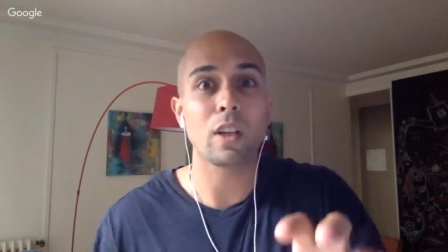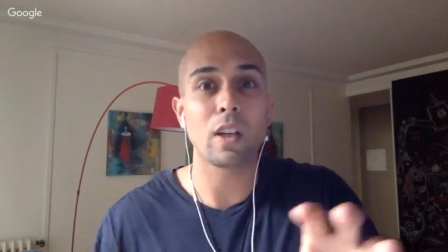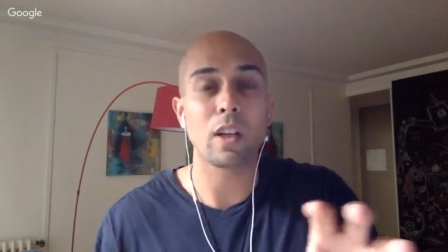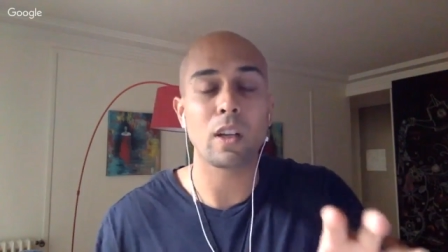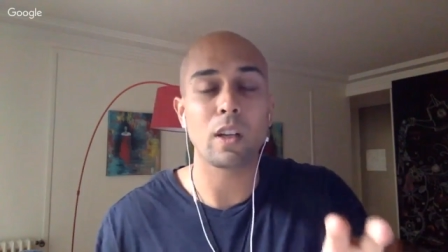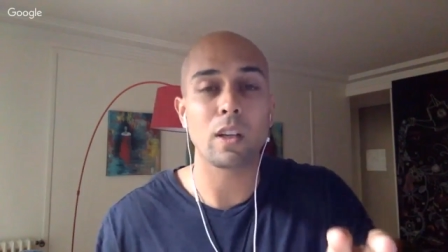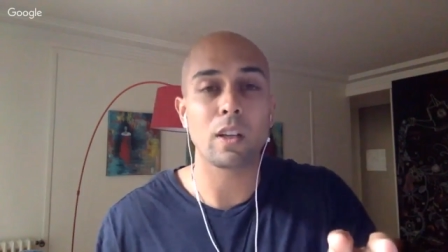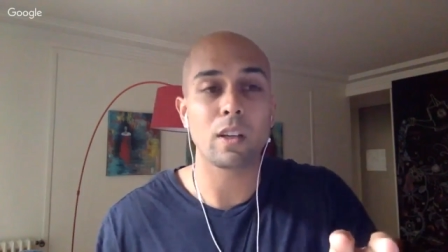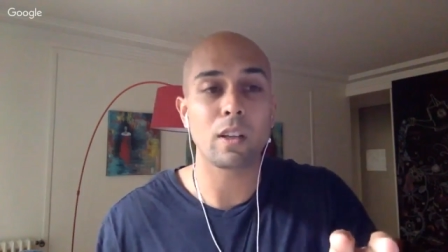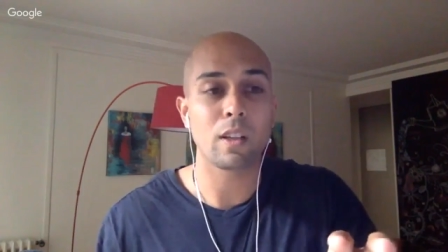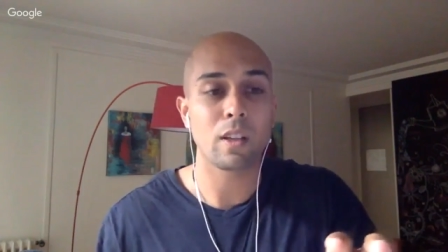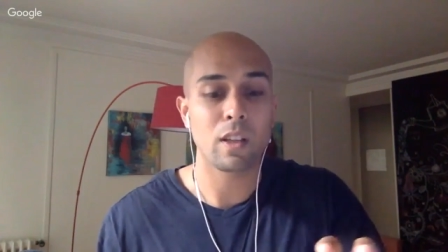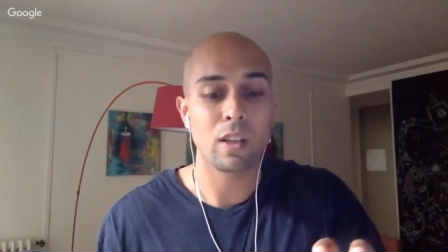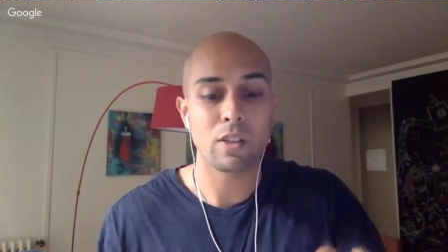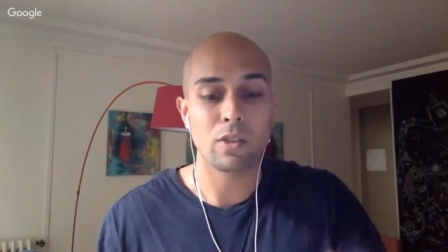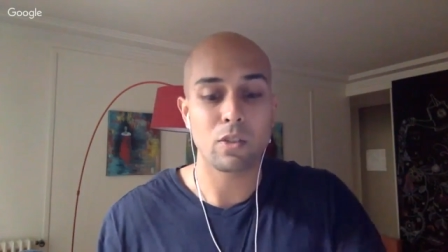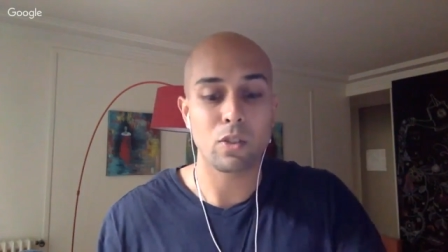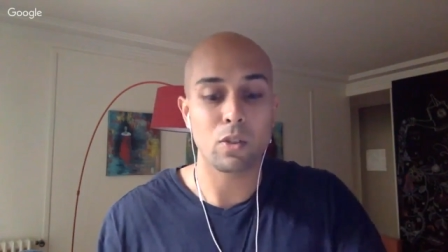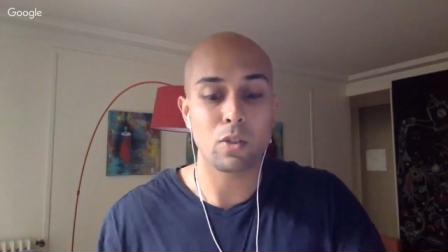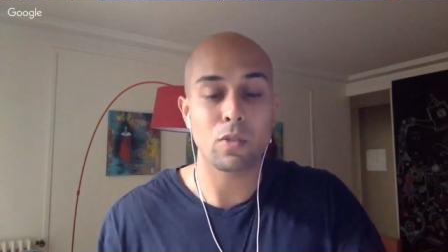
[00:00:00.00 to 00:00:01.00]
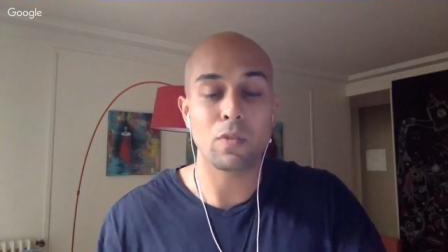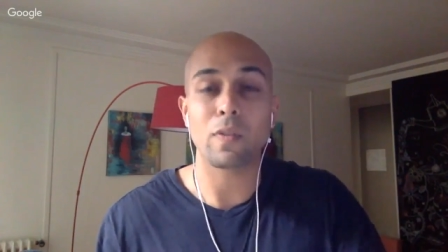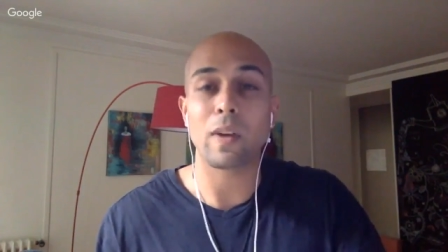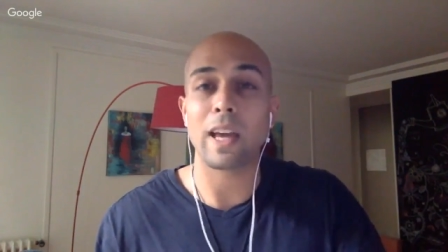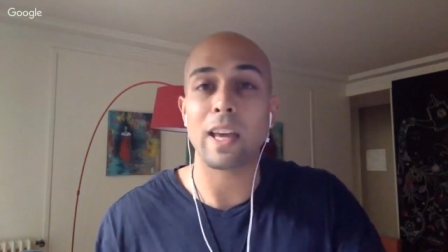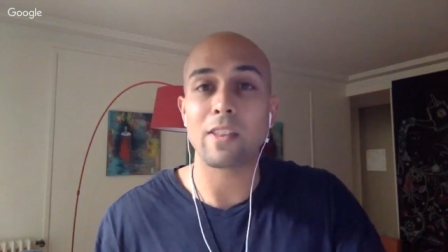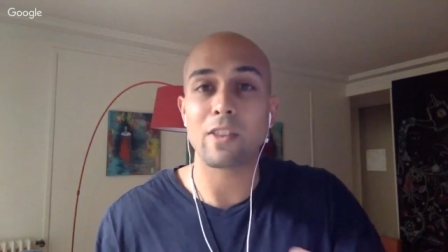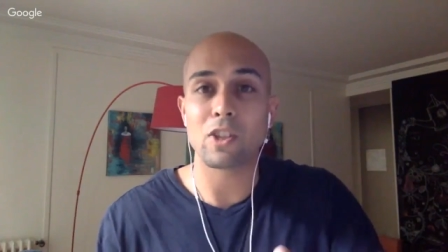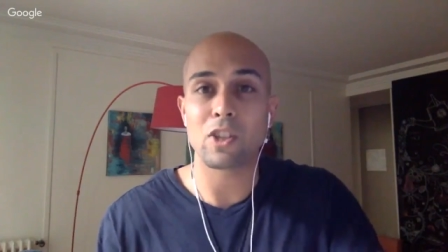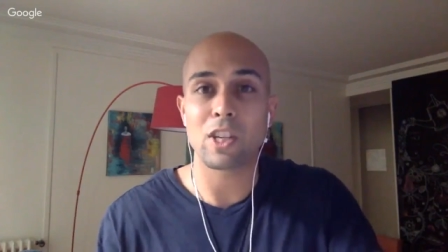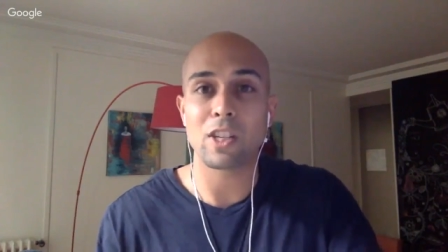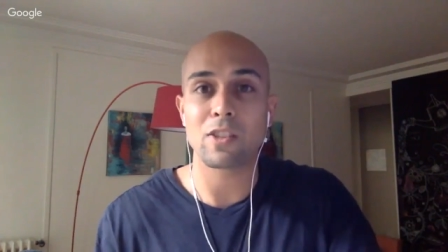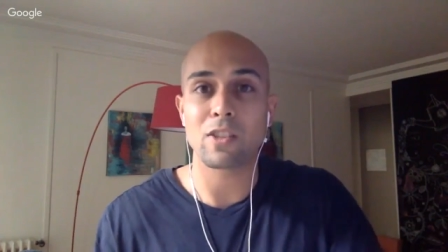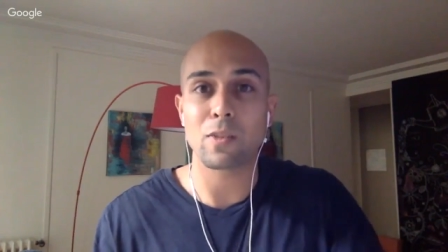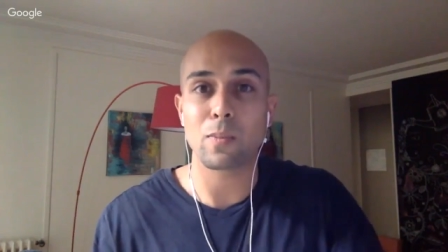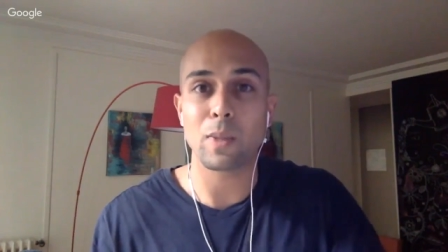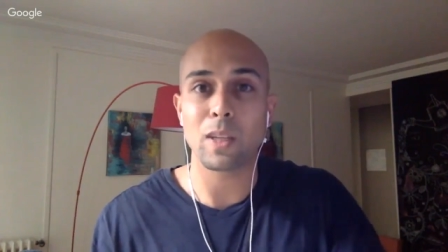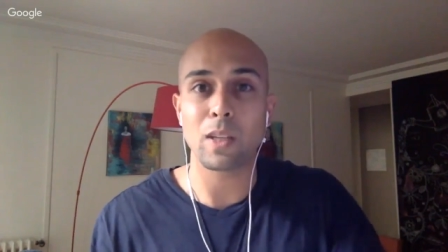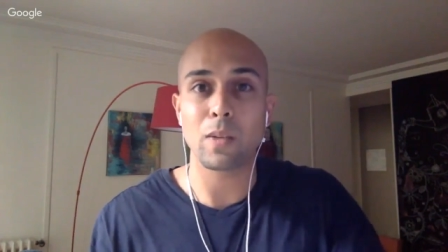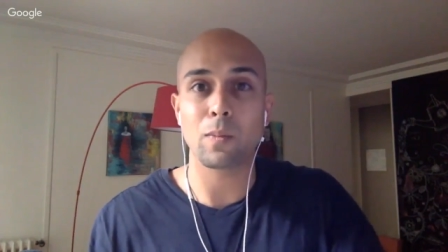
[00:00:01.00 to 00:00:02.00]
Uh, so if I had the chance
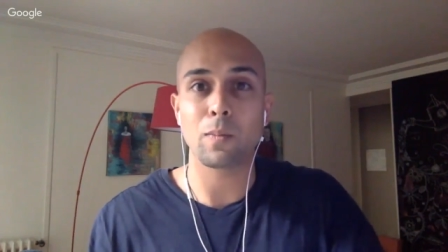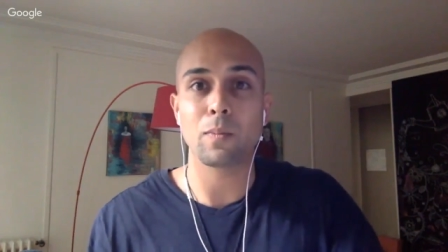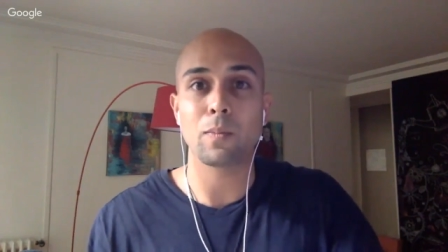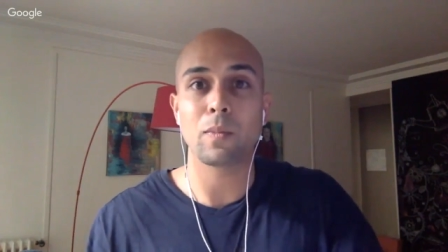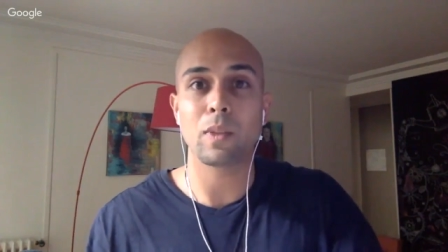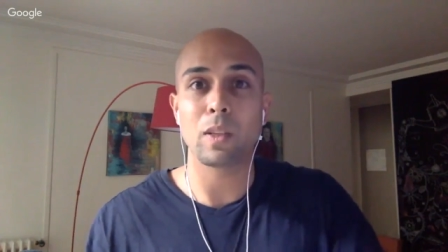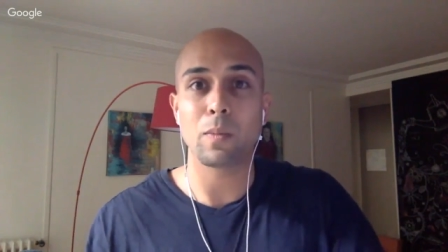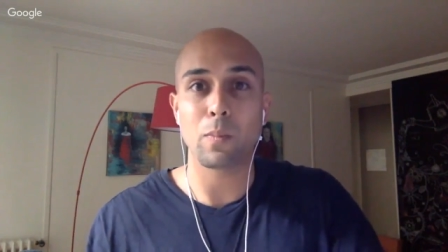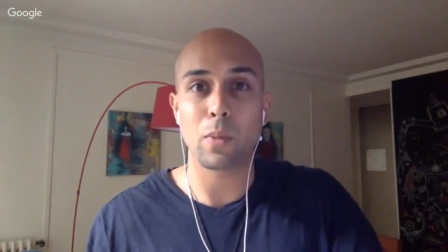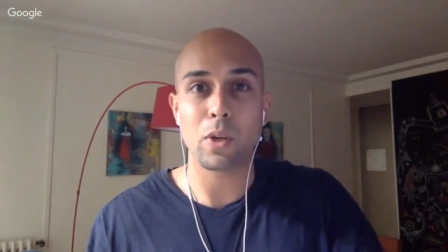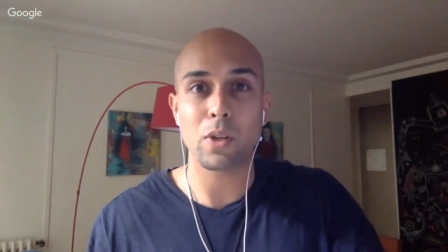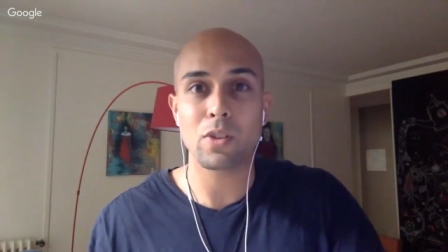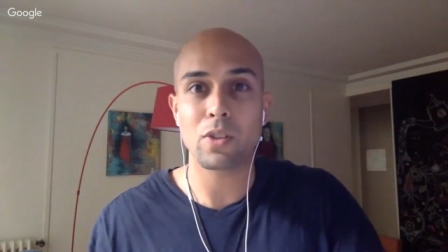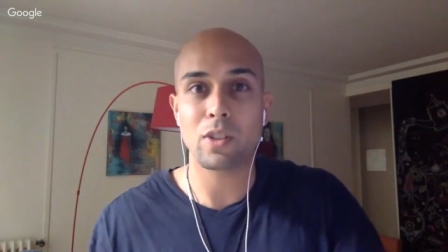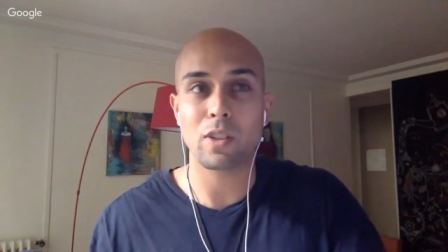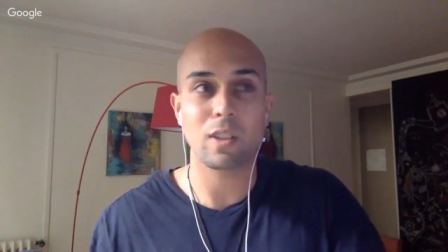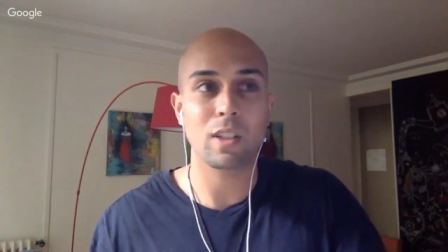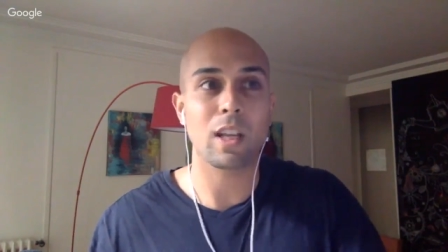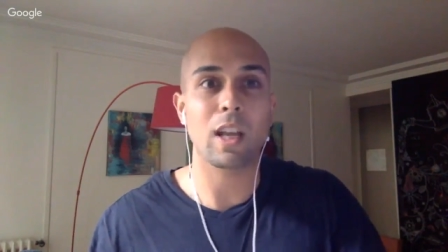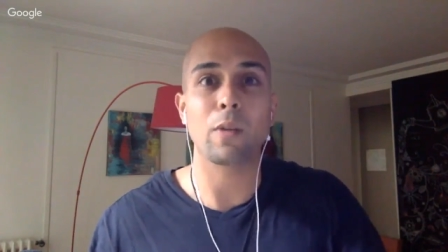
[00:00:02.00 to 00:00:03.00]
to meet them in person,